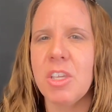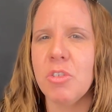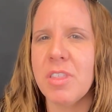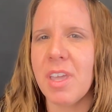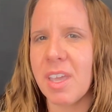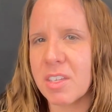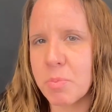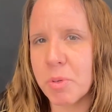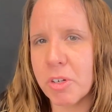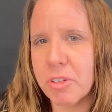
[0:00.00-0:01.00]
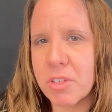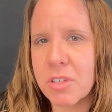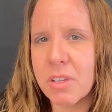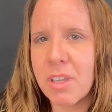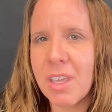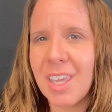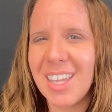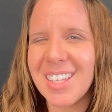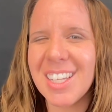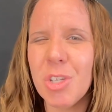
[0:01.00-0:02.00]
you're the expert,
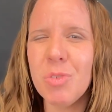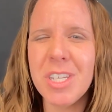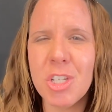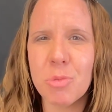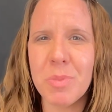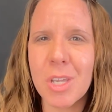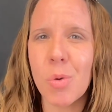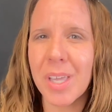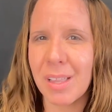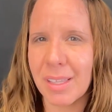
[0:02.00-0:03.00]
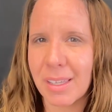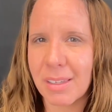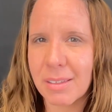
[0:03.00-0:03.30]
and can you teach me quickly?